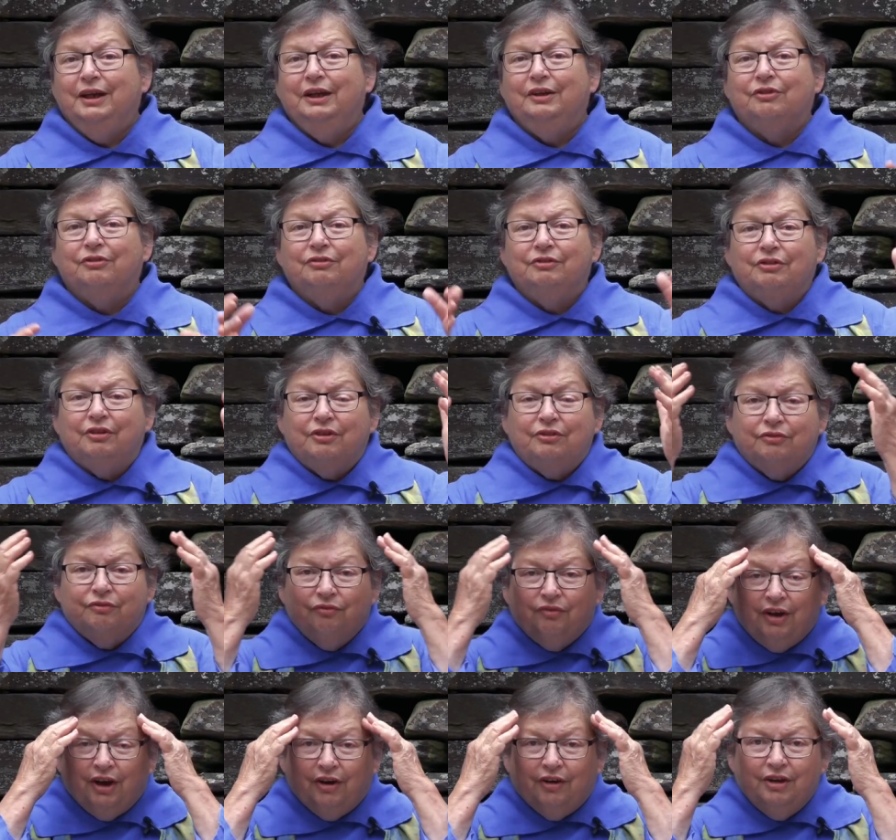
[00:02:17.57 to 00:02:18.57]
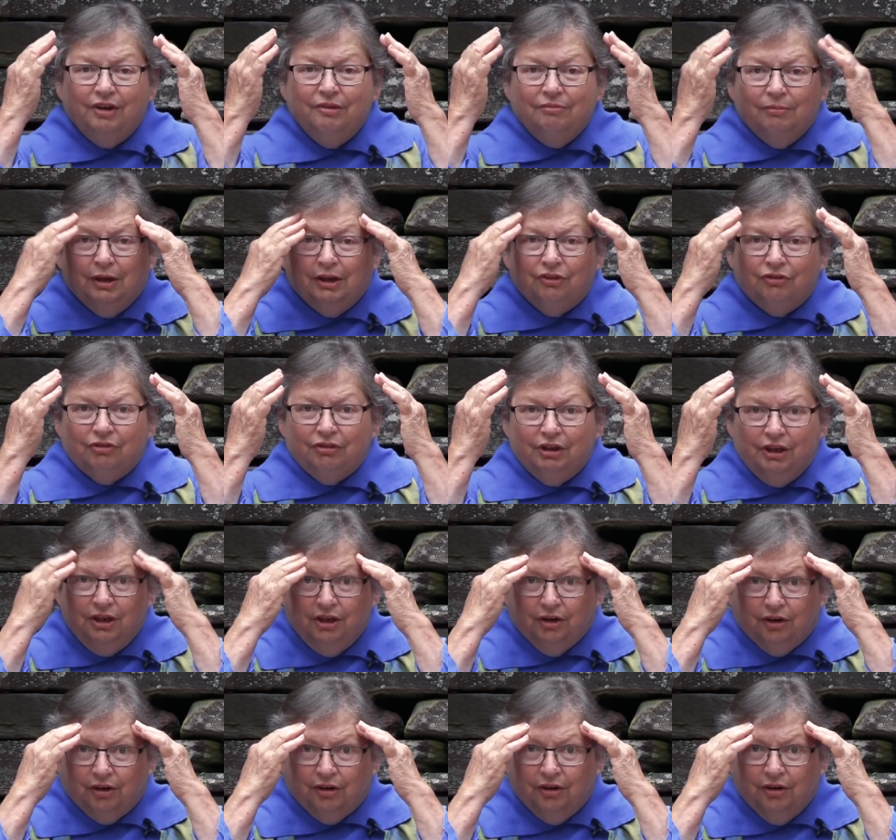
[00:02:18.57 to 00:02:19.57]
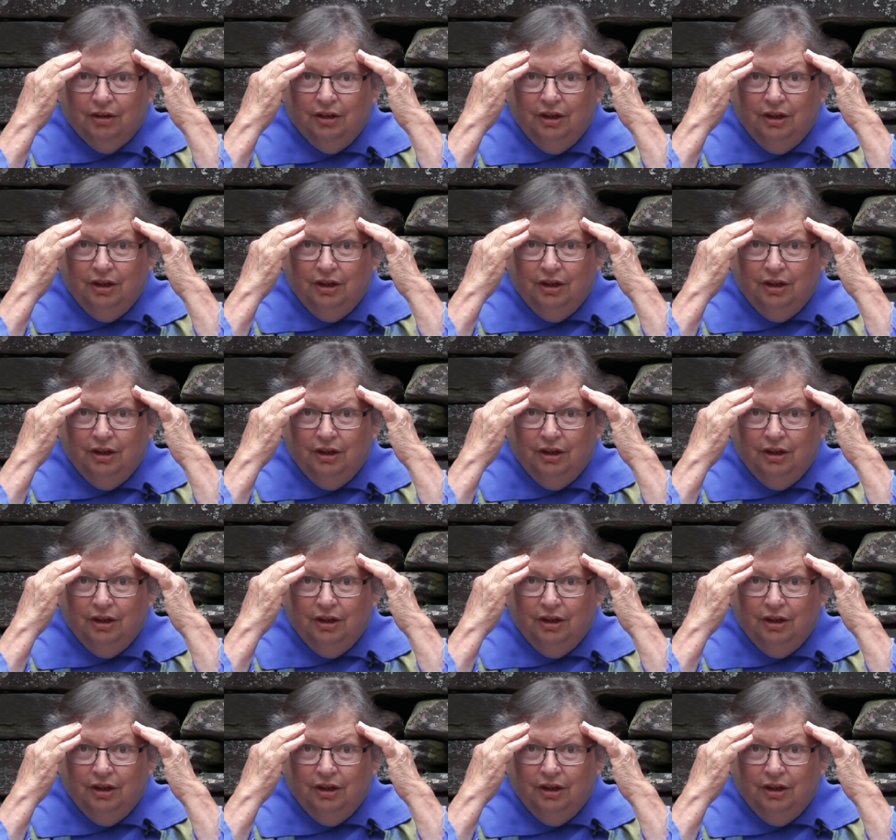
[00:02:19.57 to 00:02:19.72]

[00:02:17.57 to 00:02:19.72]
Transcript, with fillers: It's just very much here.